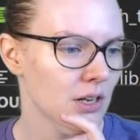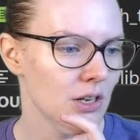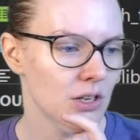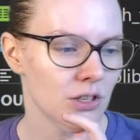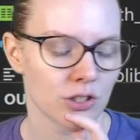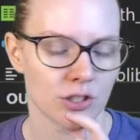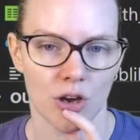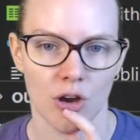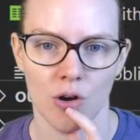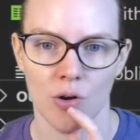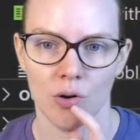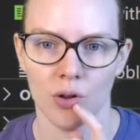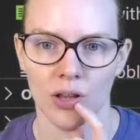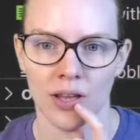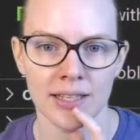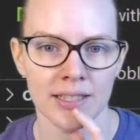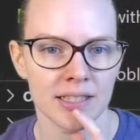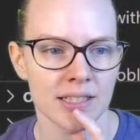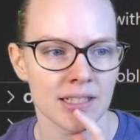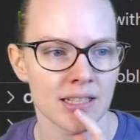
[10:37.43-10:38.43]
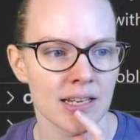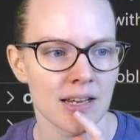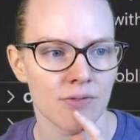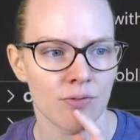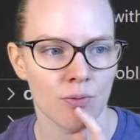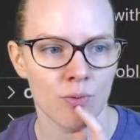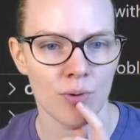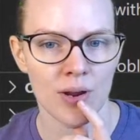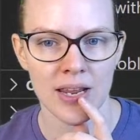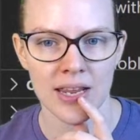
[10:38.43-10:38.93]
So let's see if
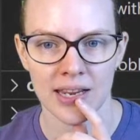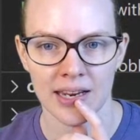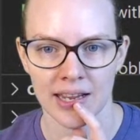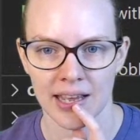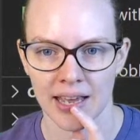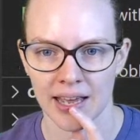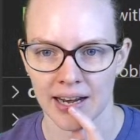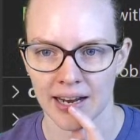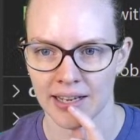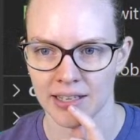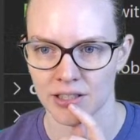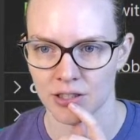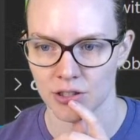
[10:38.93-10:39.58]
we can get it